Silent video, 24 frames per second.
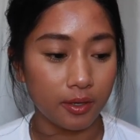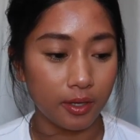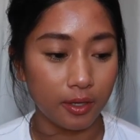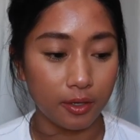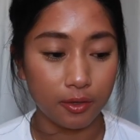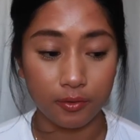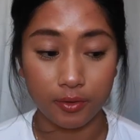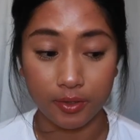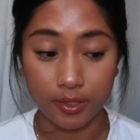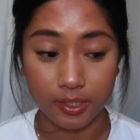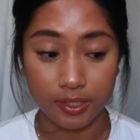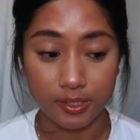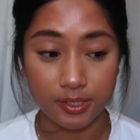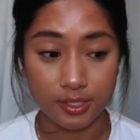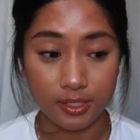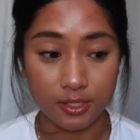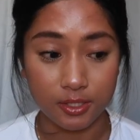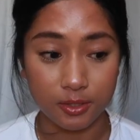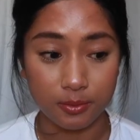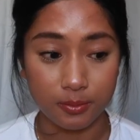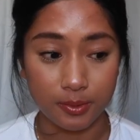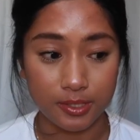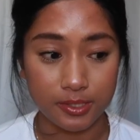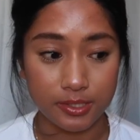ingredients
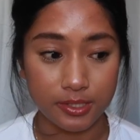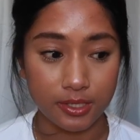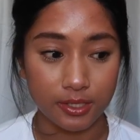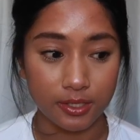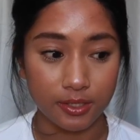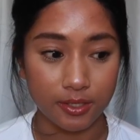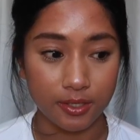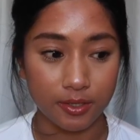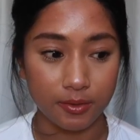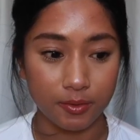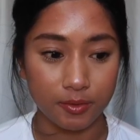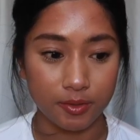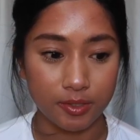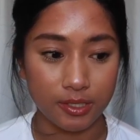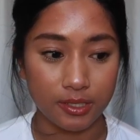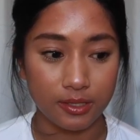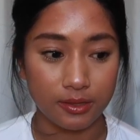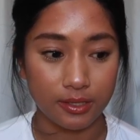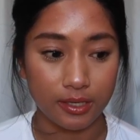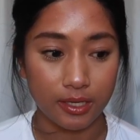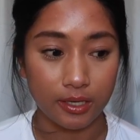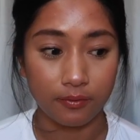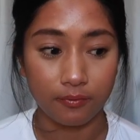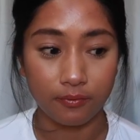into my skincare
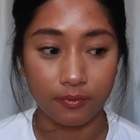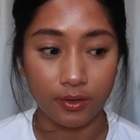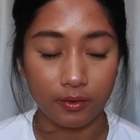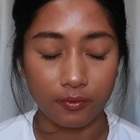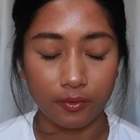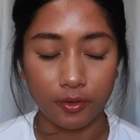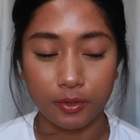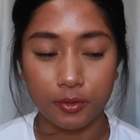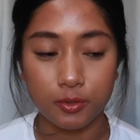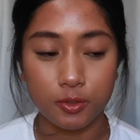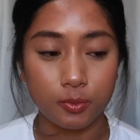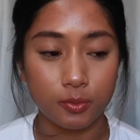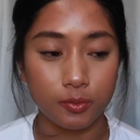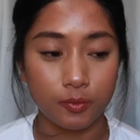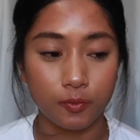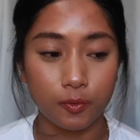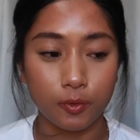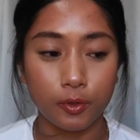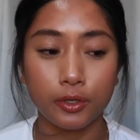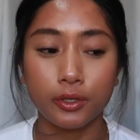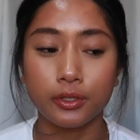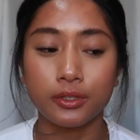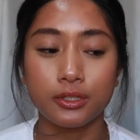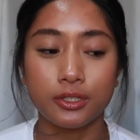routine that I've never used
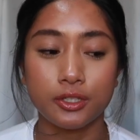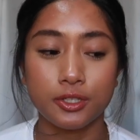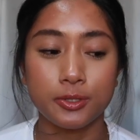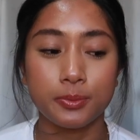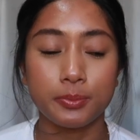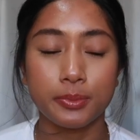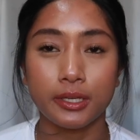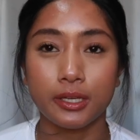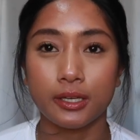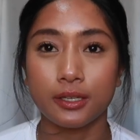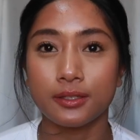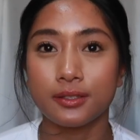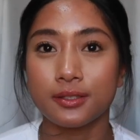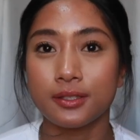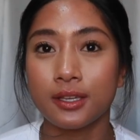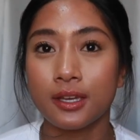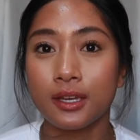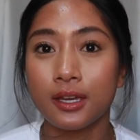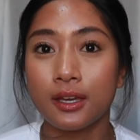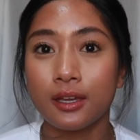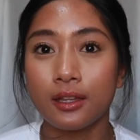before, just because